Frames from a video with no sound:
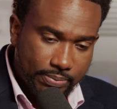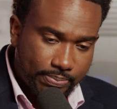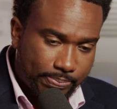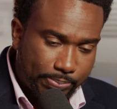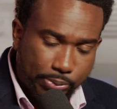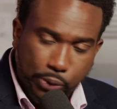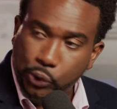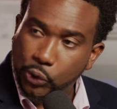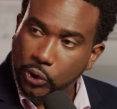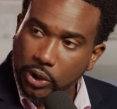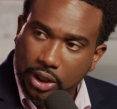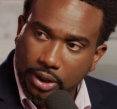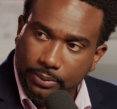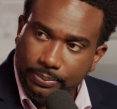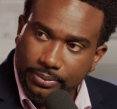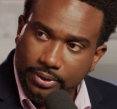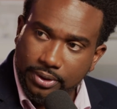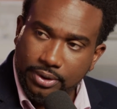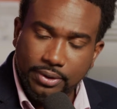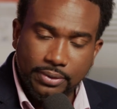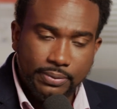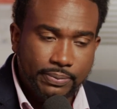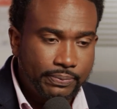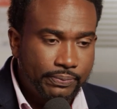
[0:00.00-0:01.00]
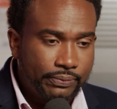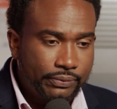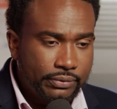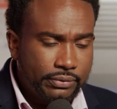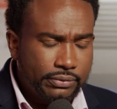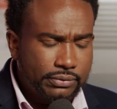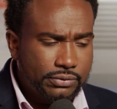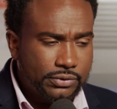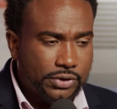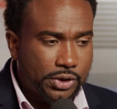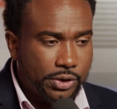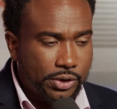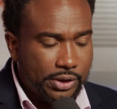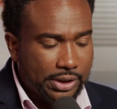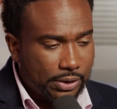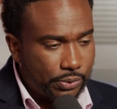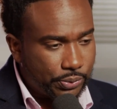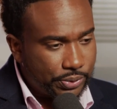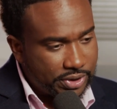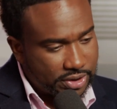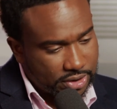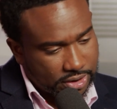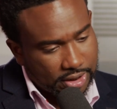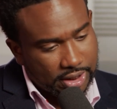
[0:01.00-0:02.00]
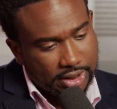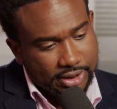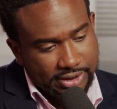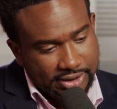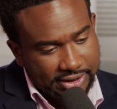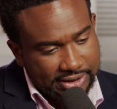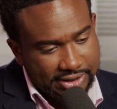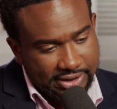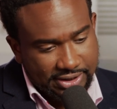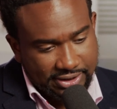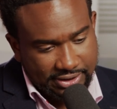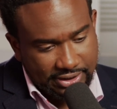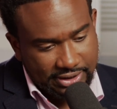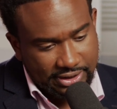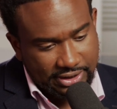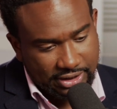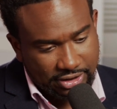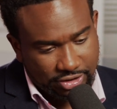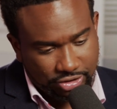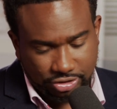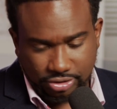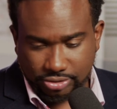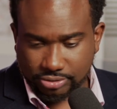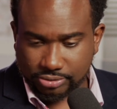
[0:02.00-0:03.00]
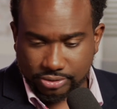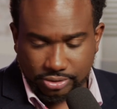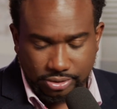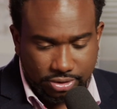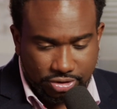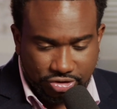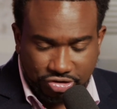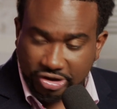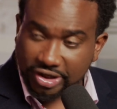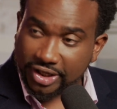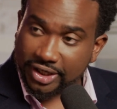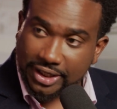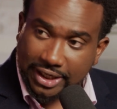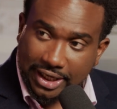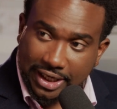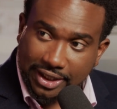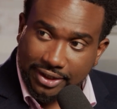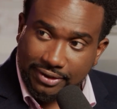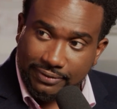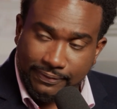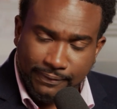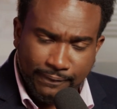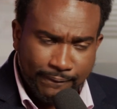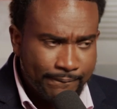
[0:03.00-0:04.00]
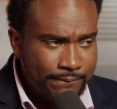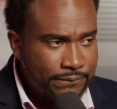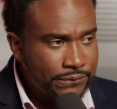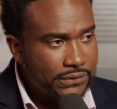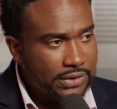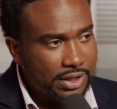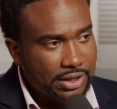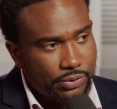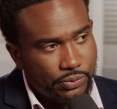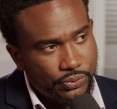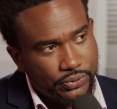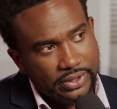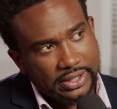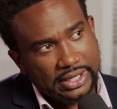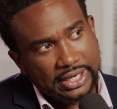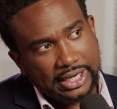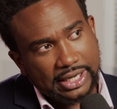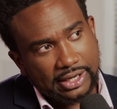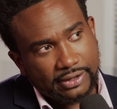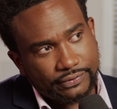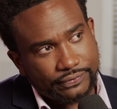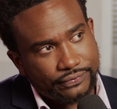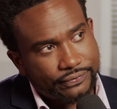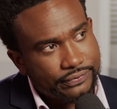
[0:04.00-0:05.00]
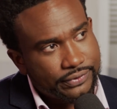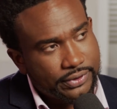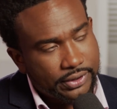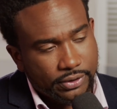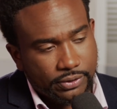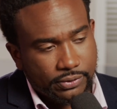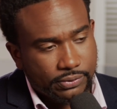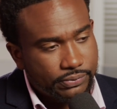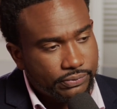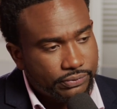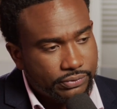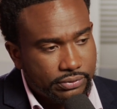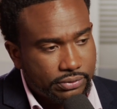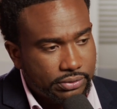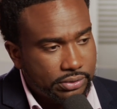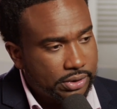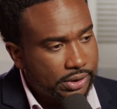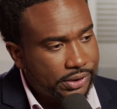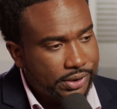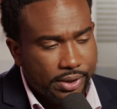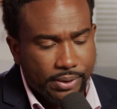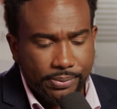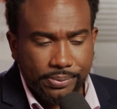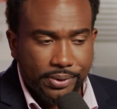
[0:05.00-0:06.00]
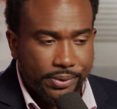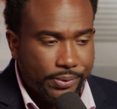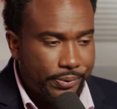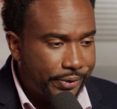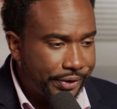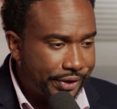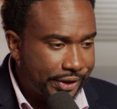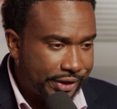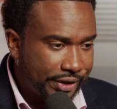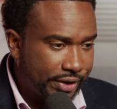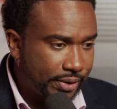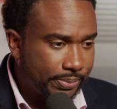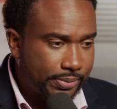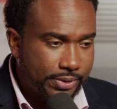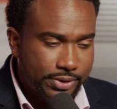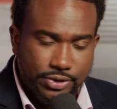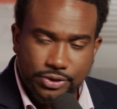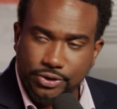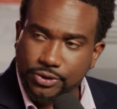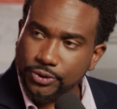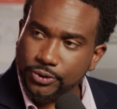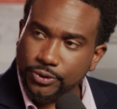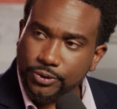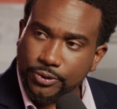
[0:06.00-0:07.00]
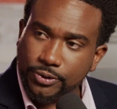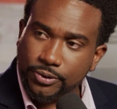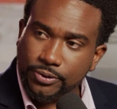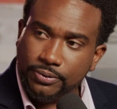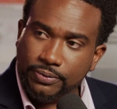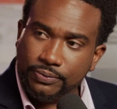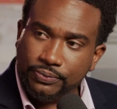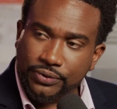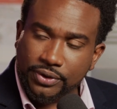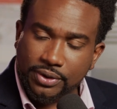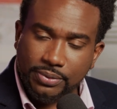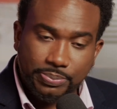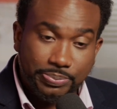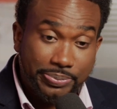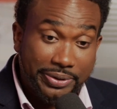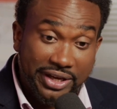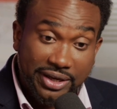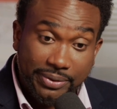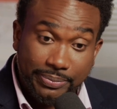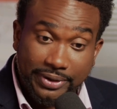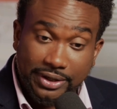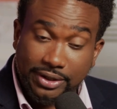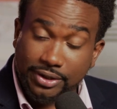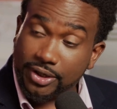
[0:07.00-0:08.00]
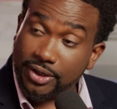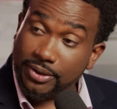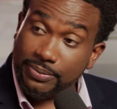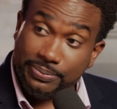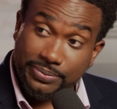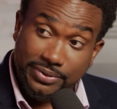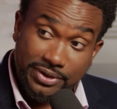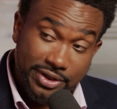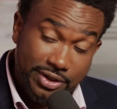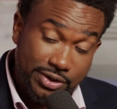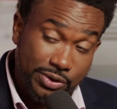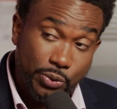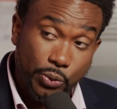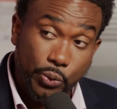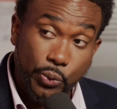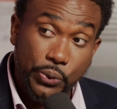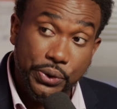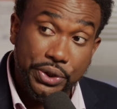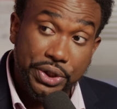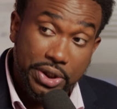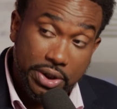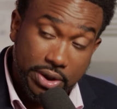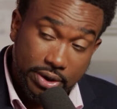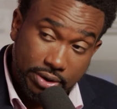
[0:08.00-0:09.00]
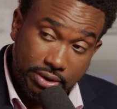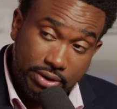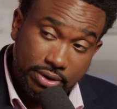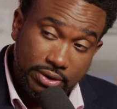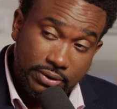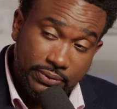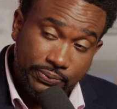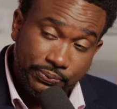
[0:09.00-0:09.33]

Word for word: blew up. To know that we started this thing in Trinidad and we have, you know, the number one and number two payment company in the world